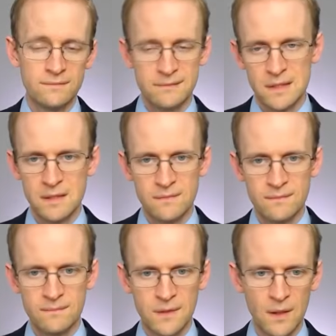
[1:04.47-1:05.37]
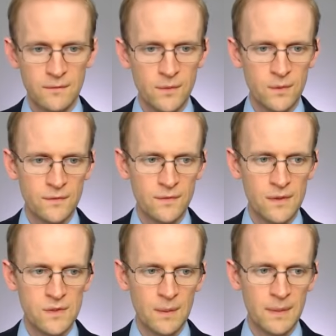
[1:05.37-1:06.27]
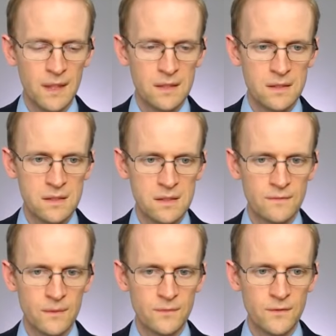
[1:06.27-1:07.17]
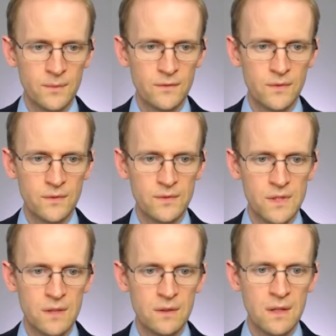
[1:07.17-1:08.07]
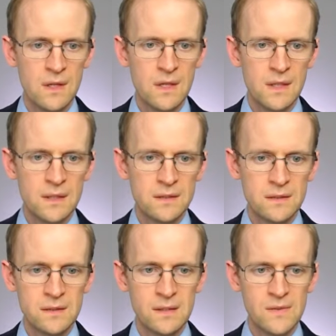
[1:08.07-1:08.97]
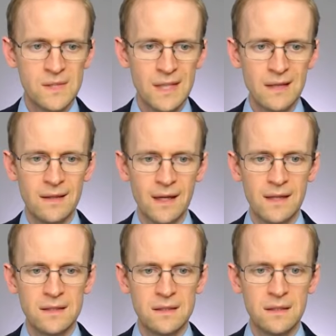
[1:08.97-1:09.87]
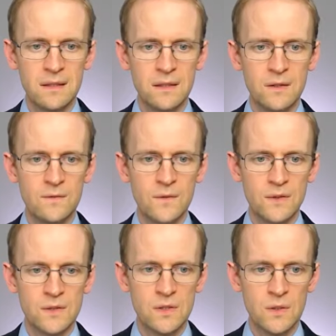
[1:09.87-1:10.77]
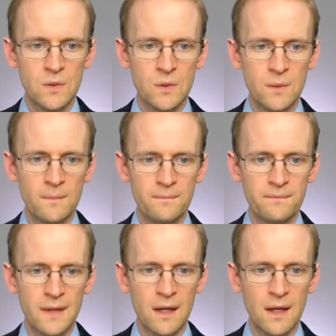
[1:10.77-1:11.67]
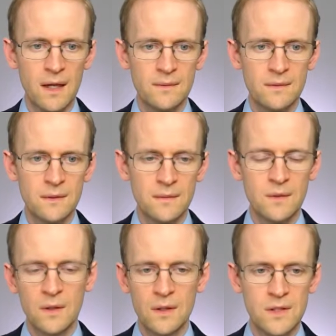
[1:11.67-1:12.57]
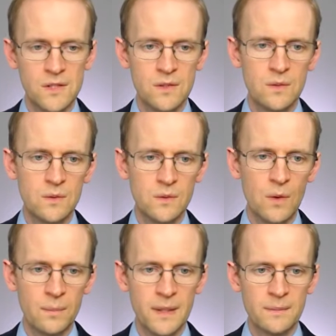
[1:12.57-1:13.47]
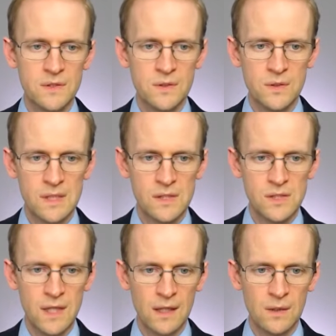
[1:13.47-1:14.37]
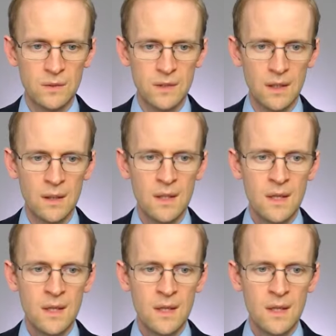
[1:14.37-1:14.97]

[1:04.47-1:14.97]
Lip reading: This is going forward for future applications from the 4th of June, to say that you've got to, not only should you not be a majority shareholder,